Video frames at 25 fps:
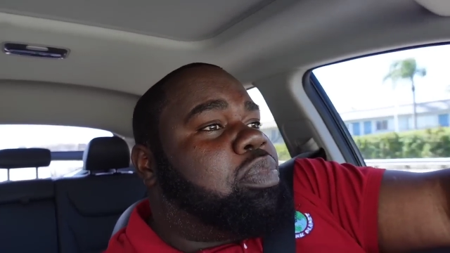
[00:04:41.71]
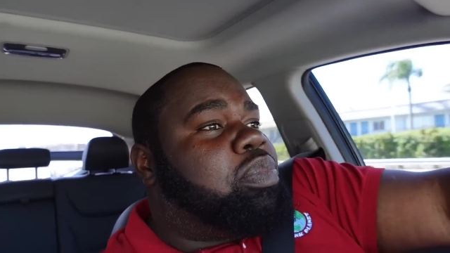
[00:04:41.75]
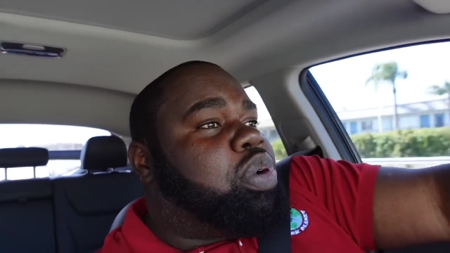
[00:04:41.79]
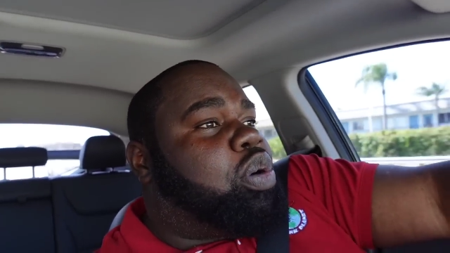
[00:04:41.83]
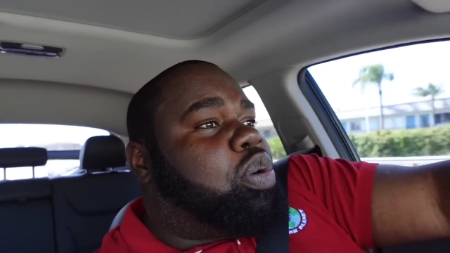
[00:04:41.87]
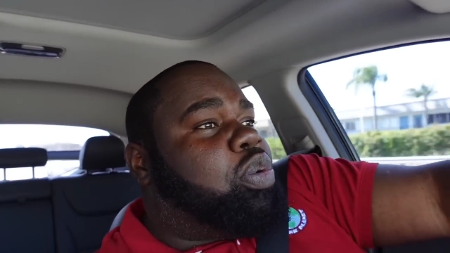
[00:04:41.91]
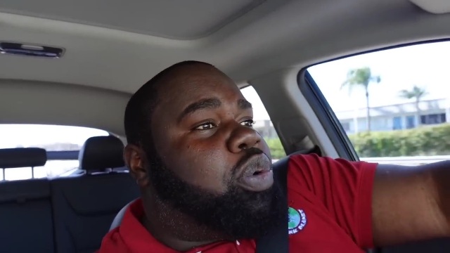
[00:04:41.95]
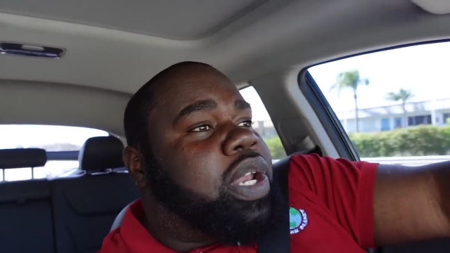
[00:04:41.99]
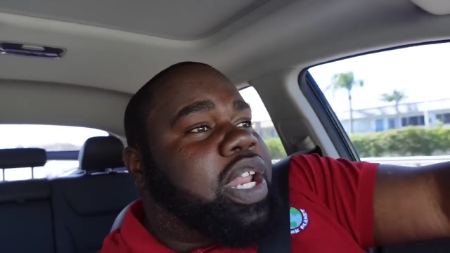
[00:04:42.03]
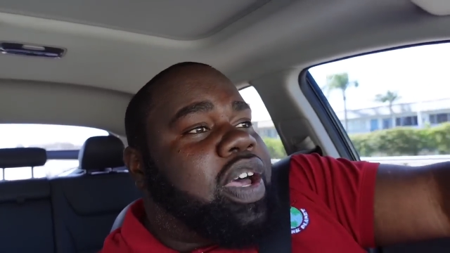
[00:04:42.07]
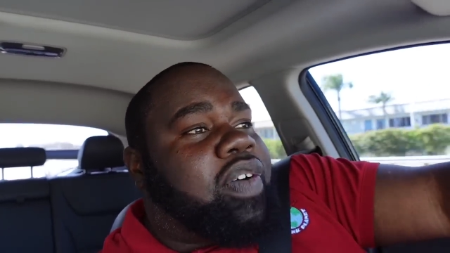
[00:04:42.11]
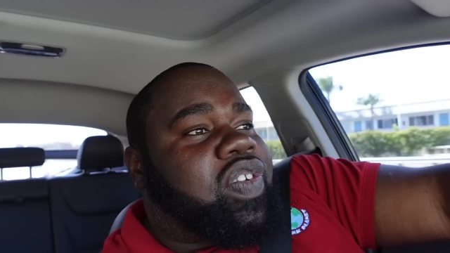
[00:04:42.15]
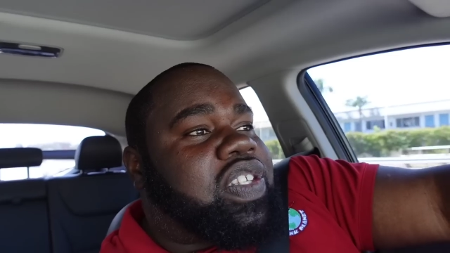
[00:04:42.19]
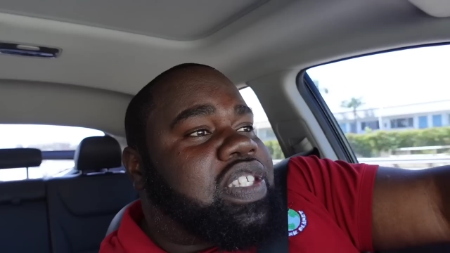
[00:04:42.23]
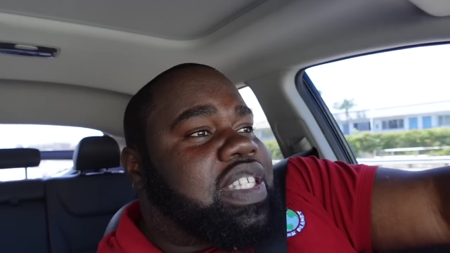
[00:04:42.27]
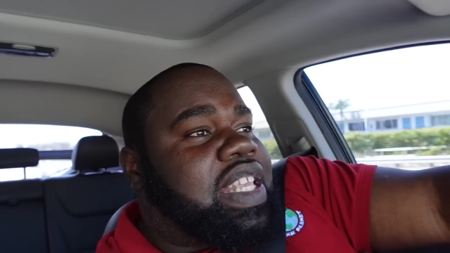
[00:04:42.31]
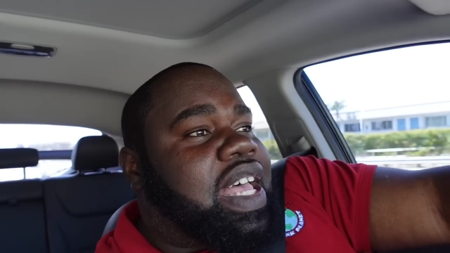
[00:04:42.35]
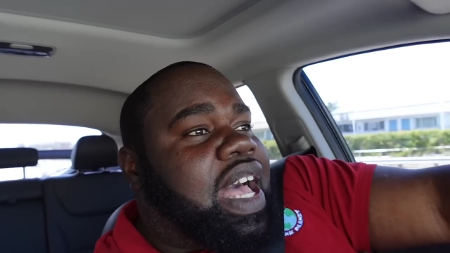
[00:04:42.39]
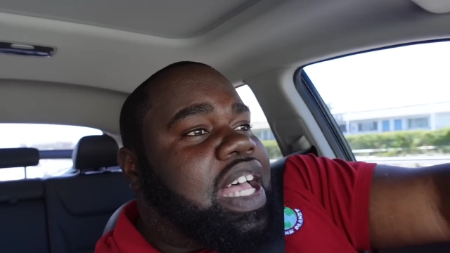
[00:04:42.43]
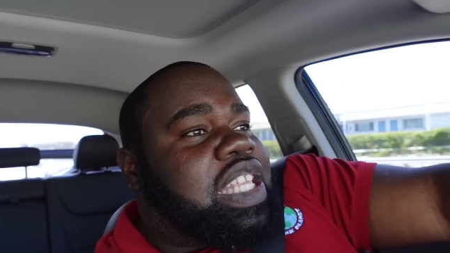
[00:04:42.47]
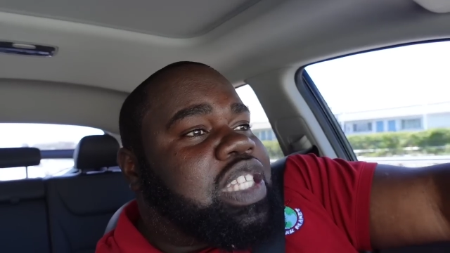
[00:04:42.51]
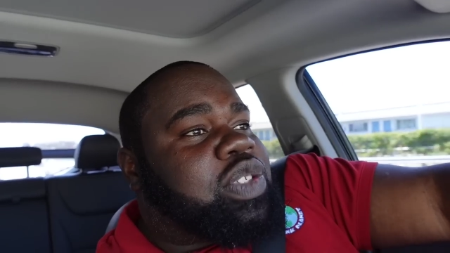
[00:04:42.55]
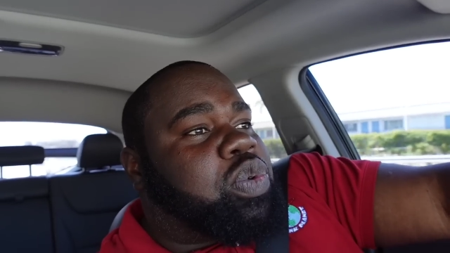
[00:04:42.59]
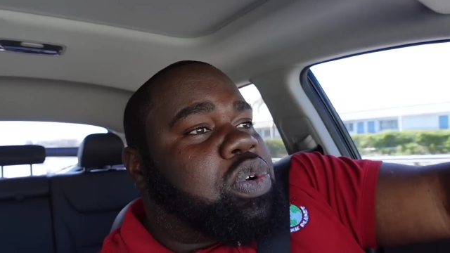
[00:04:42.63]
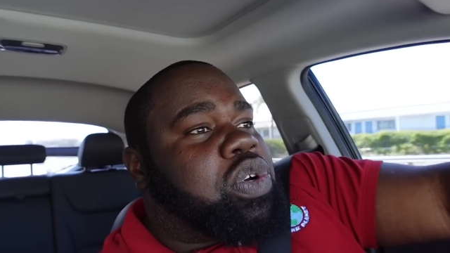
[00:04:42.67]
Put whatever
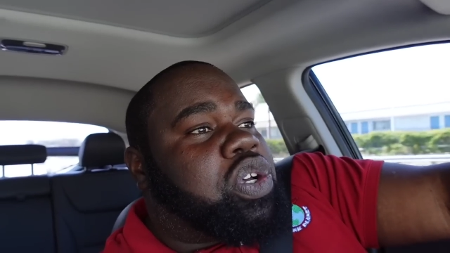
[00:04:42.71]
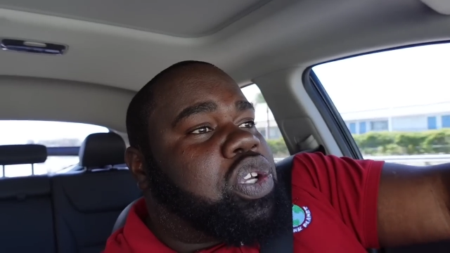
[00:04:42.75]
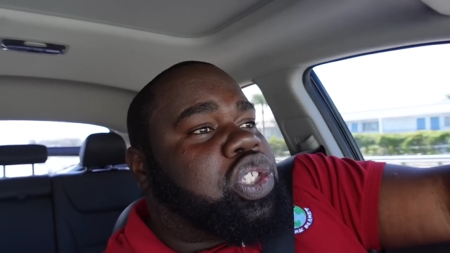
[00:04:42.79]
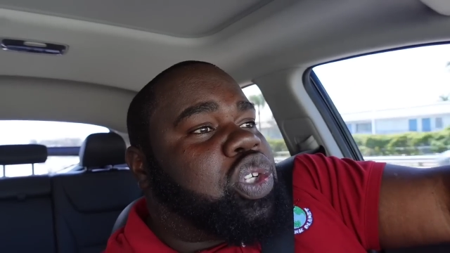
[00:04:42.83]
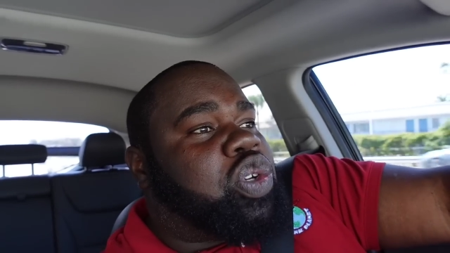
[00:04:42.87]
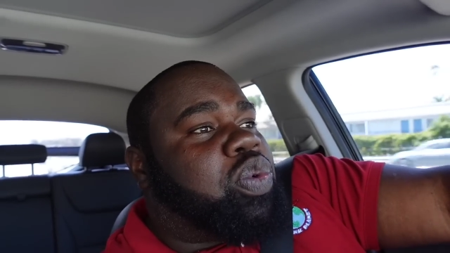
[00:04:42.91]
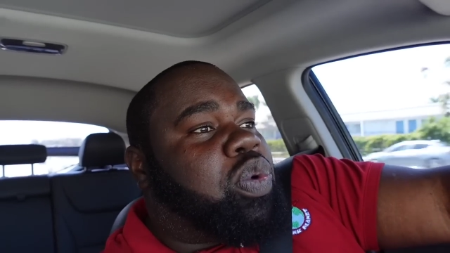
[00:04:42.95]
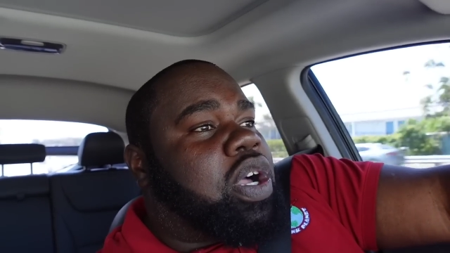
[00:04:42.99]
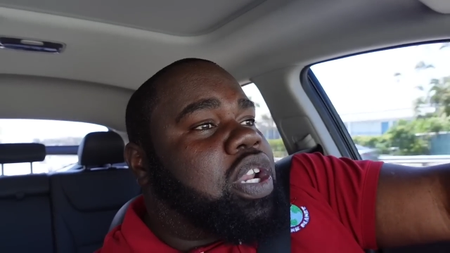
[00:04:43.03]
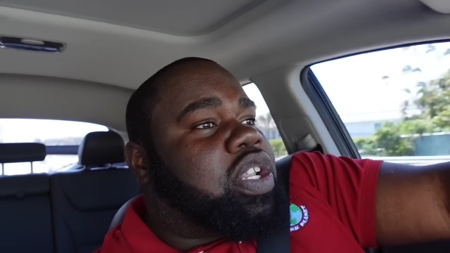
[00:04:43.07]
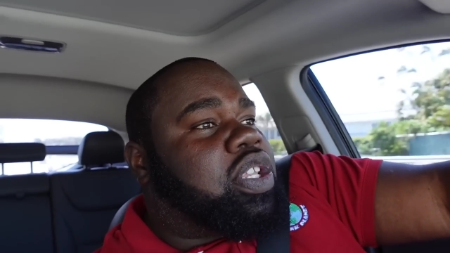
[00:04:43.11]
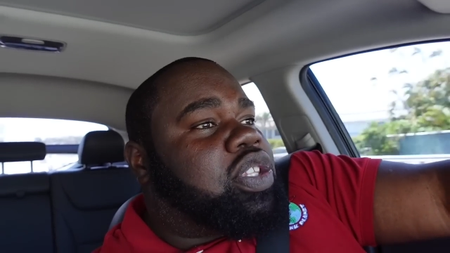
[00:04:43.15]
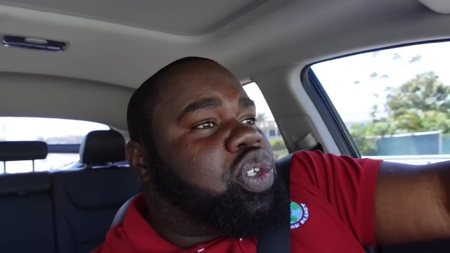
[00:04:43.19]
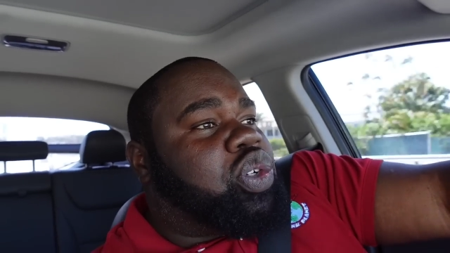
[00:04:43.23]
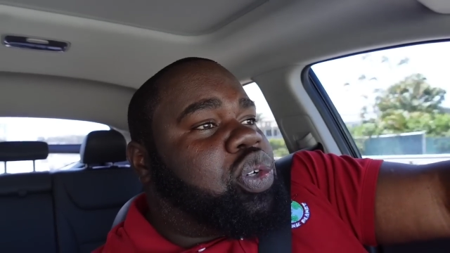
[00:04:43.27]
size wheels you want